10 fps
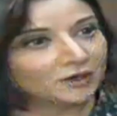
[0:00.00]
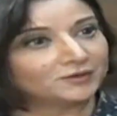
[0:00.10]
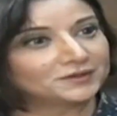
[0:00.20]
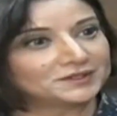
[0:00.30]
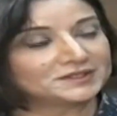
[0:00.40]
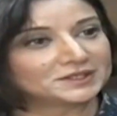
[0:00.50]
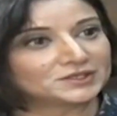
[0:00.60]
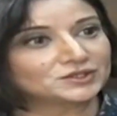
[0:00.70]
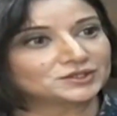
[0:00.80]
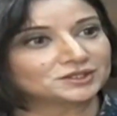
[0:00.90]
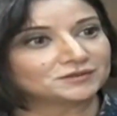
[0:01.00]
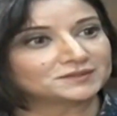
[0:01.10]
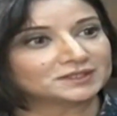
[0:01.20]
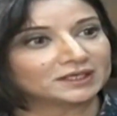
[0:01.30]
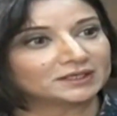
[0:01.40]
far are these
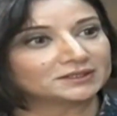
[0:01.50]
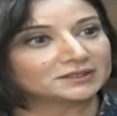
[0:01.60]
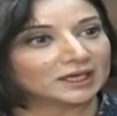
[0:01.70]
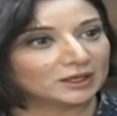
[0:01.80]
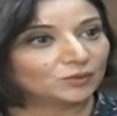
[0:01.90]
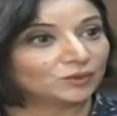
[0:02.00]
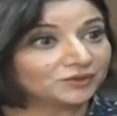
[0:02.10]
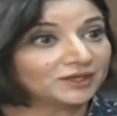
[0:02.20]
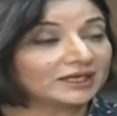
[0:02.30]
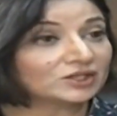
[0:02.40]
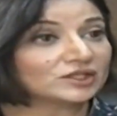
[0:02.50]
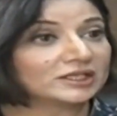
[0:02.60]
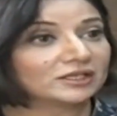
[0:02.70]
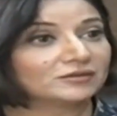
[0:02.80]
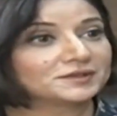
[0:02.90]
initiatives, and will they
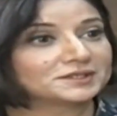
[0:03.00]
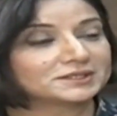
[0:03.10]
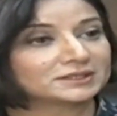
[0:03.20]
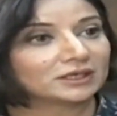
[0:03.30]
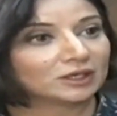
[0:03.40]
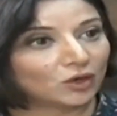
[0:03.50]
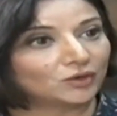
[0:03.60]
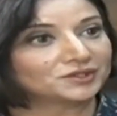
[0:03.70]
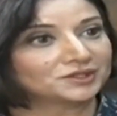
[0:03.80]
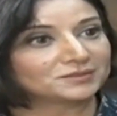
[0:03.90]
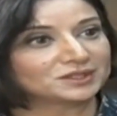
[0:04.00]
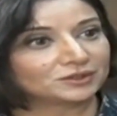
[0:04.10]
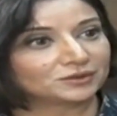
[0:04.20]
actually give us long-term